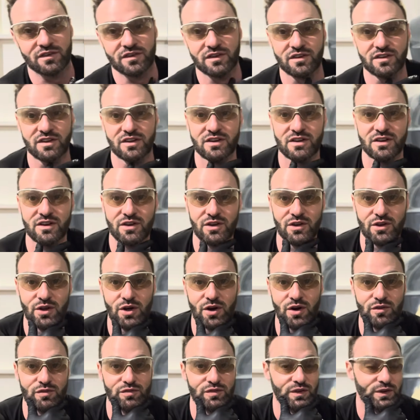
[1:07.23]
it didn't need a
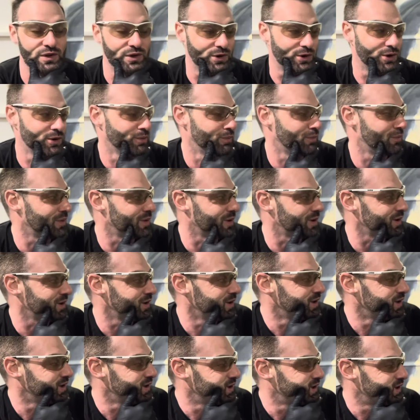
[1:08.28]
lot of filler, but
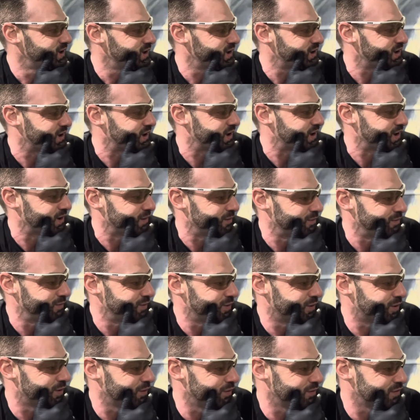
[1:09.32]

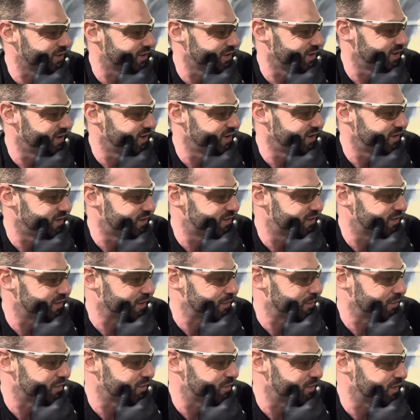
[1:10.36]
you're always going to need
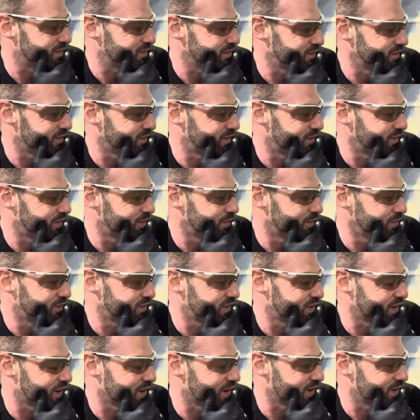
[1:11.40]
some, especially on an old
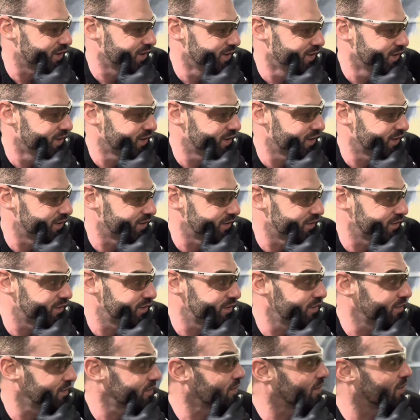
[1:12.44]
car
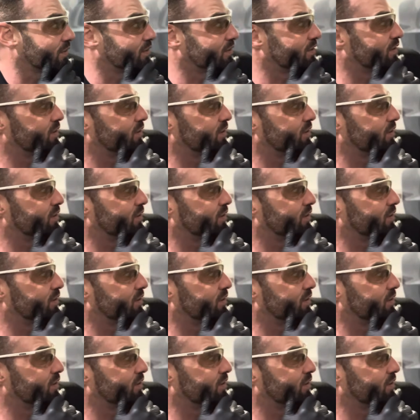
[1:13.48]
that's already